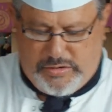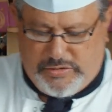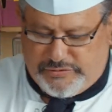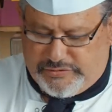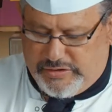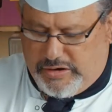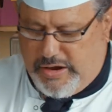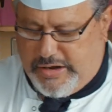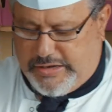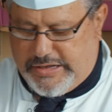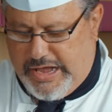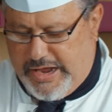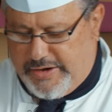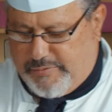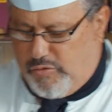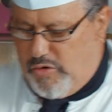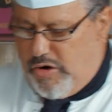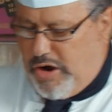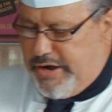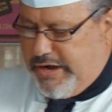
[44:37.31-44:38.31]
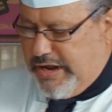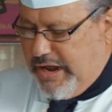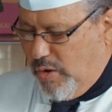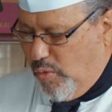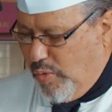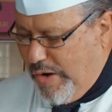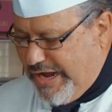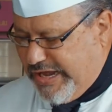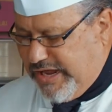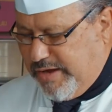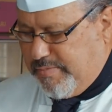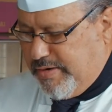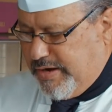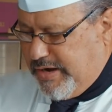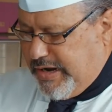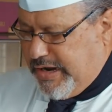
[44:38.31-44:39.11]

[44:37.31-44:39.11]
So, okay, rightio, whack him in